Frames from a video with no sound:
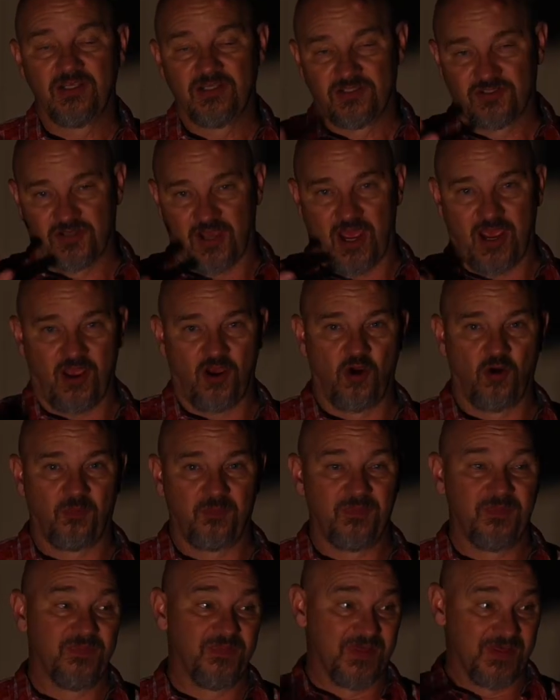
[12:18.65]
So I hope
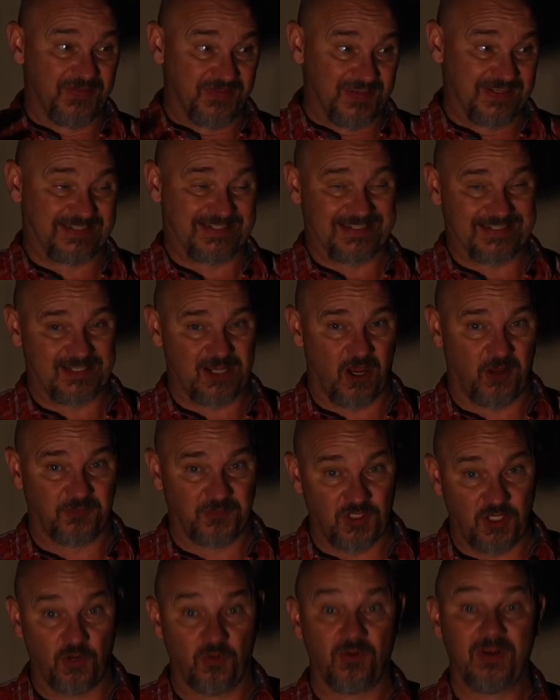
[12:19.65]
that this has helped
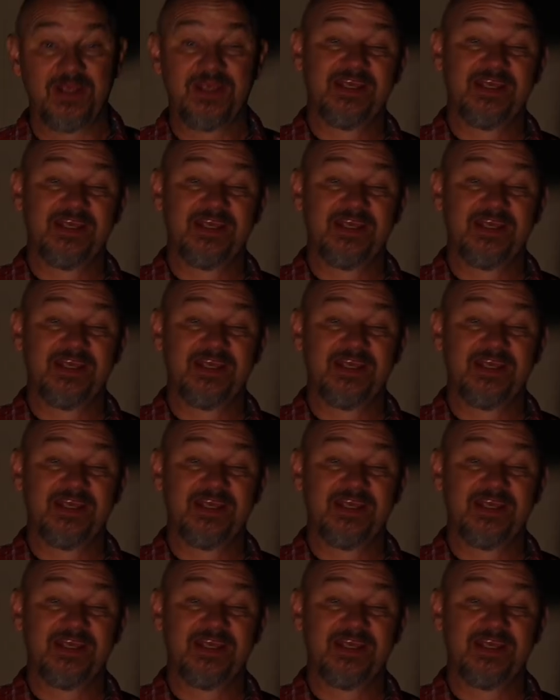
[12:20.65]
you.